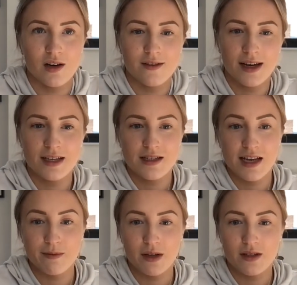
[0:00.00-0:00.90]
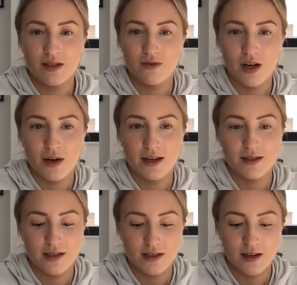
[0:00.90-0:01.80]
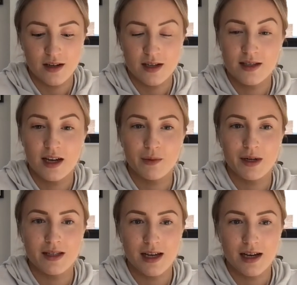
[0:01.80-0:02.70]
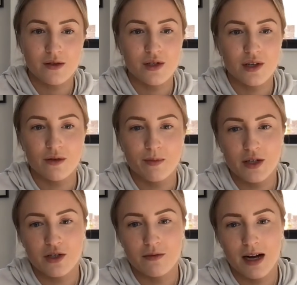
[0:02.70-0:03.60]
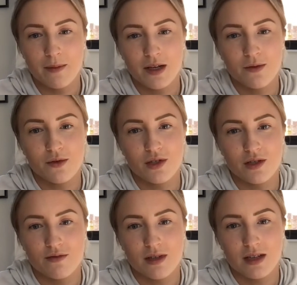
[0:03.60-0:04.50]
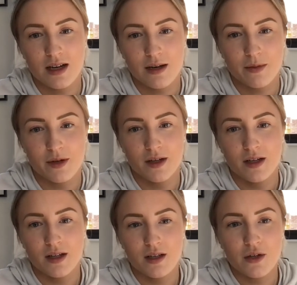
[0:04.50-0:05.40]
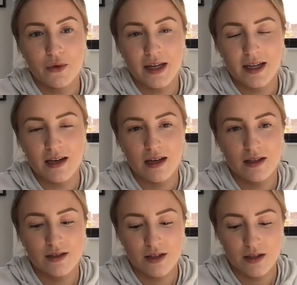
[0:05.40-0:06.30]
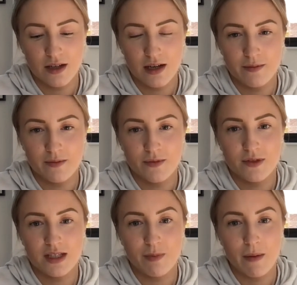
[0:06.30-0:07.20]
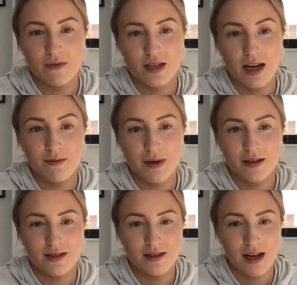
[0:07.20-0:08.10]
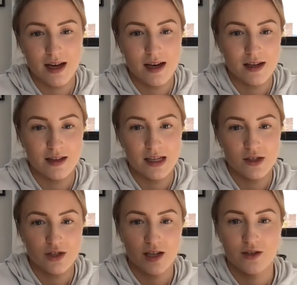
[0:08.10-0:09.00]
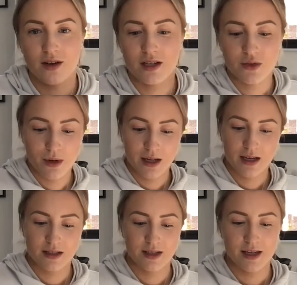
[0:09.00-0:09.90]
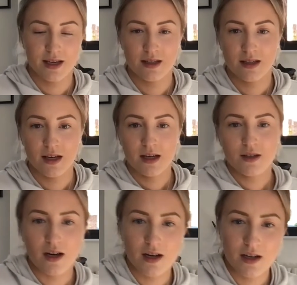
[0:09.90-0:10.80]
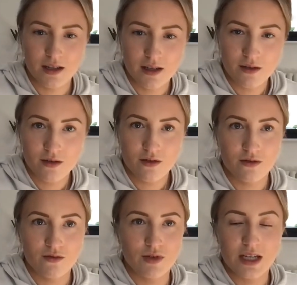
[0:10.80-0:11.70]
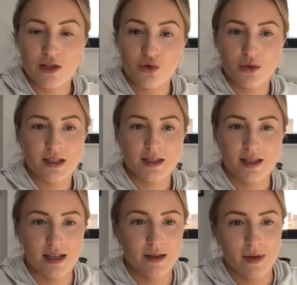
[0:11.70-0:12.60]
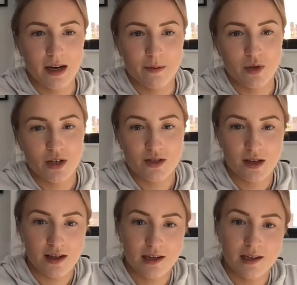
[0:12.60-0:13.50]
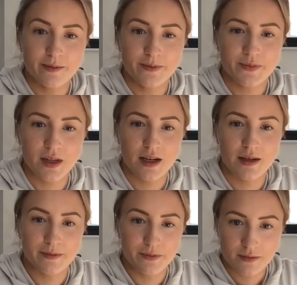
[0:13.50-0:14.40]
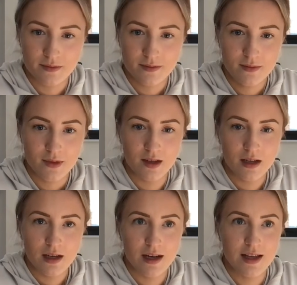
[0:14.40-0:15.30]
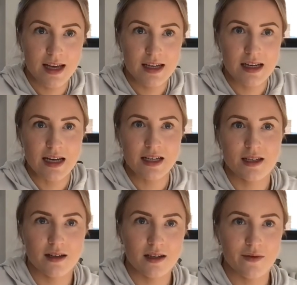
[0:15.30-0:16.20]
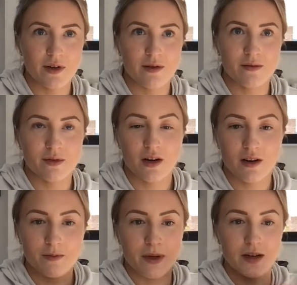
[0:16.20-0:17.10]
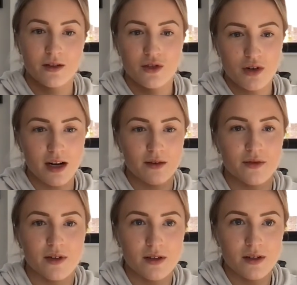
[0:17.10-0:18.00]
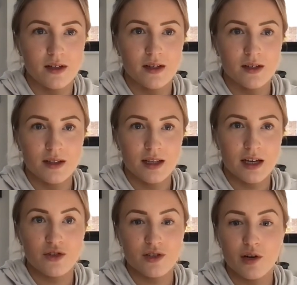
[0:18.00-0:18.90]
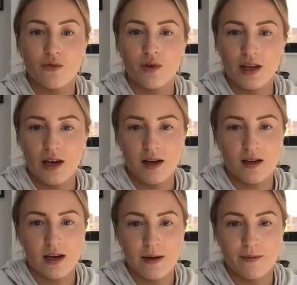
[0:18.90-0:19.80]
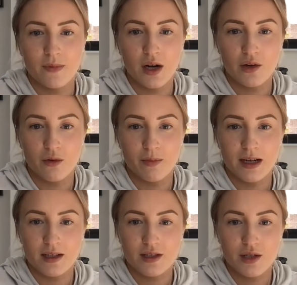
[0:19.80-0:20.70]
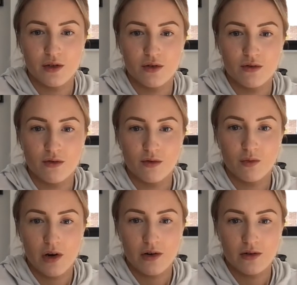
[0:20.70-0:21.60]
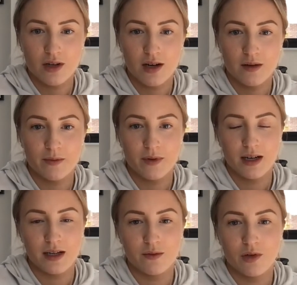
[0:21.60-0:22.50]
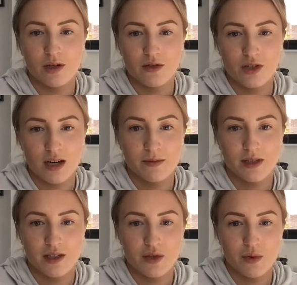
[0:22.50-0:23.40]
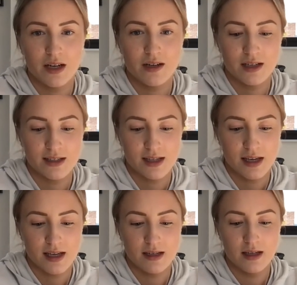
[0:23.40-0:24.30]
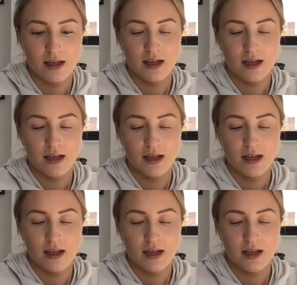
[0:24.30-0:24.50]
kind of 18 months of no exercise. Then I went down to Bisham Abbey, which is a rehab unit in London. Spent 10 months there, and then January 2018, I rejoined the team at British Cycling. A year later, having kind of been on the track for just over a year, I got back to World Cup and World Champs in 2019.